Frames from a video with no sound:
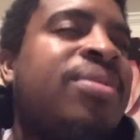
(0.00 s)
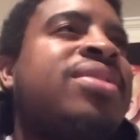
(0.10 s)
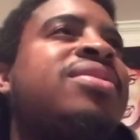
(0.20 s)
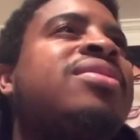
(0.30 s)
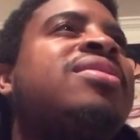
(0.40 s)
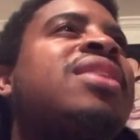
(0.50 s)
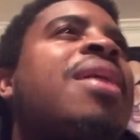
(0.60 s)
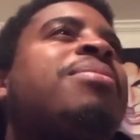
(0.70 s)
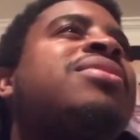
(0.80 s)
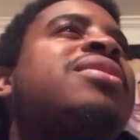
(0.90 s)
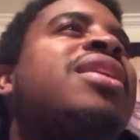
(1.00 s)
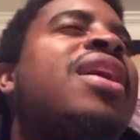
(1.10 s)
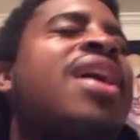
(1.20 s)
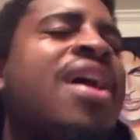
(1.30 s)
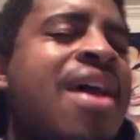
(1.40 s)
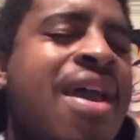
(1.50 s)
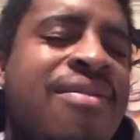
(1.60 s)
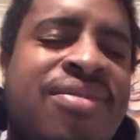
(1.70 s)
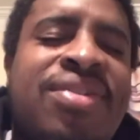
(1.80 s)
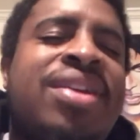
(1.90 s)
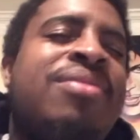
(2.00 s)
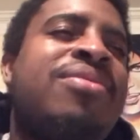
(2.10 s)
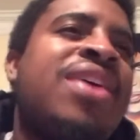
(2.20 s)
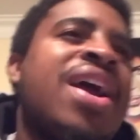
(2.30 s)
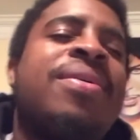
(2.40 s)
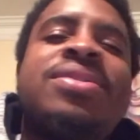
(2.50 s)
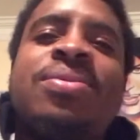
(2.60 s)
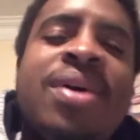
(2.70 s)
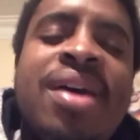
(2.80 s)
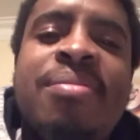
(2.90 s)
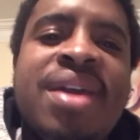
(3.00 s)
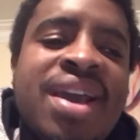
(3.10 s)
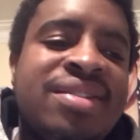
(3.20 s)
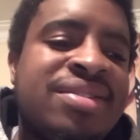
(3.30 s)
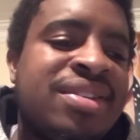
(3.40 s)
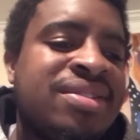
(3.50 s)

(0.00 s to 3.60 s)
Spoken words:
which this happens in every firing squad match.